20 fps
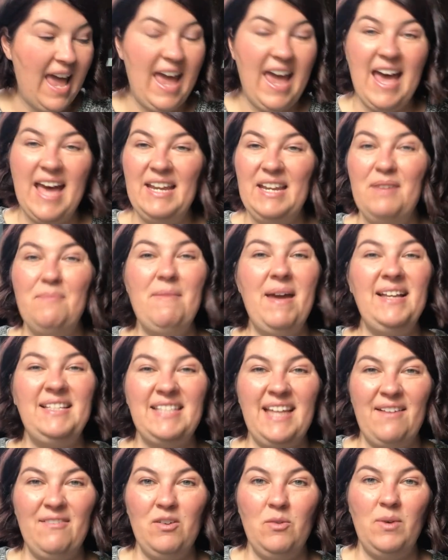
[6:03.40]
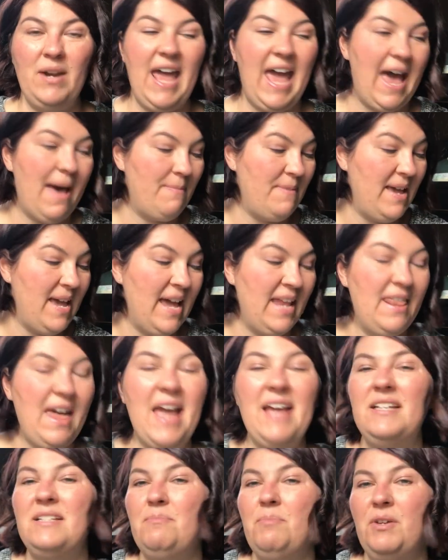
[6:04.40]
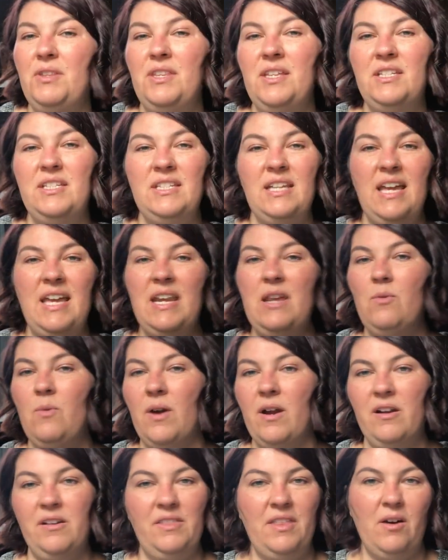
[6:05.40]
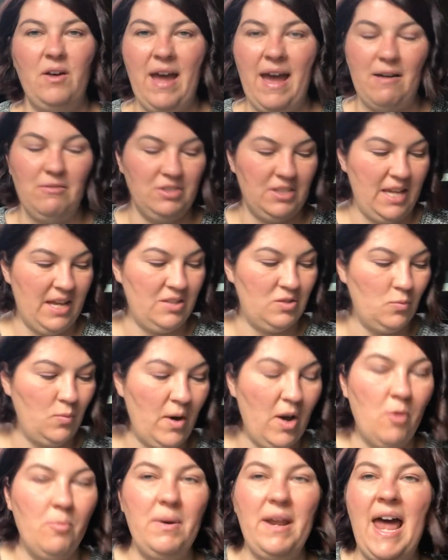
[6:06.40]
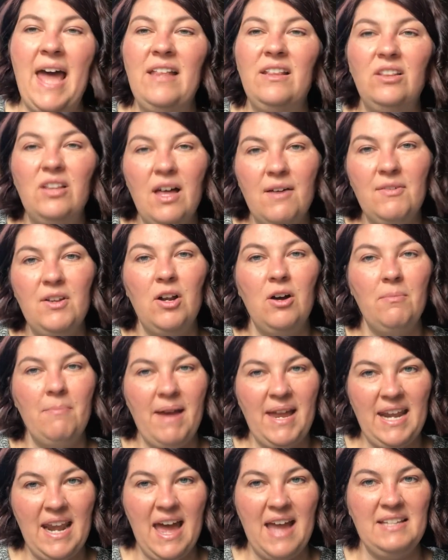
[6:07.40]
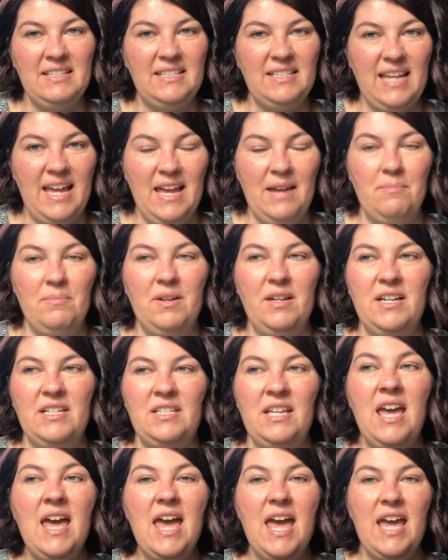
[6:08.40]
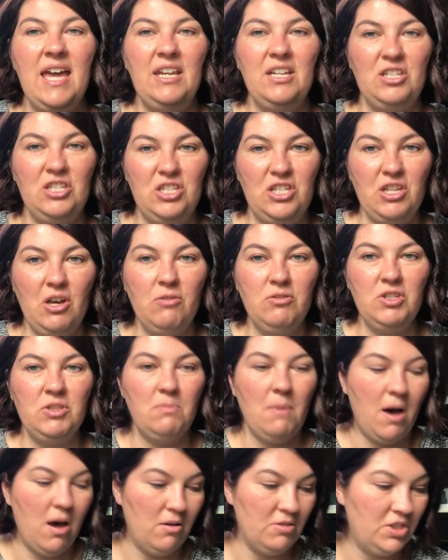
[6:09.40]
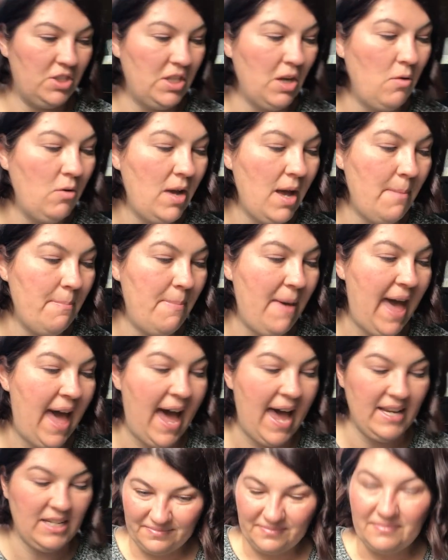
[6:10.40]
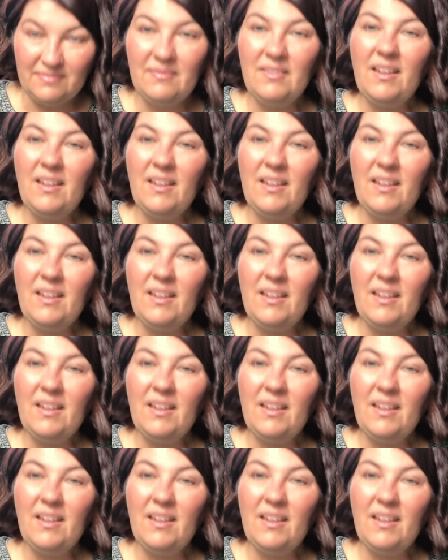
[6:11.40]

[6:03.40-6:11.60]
and it makes everyone happy, and I could put this anywhere in the house as well, but I love it on my nightstand because it is so small, so compact,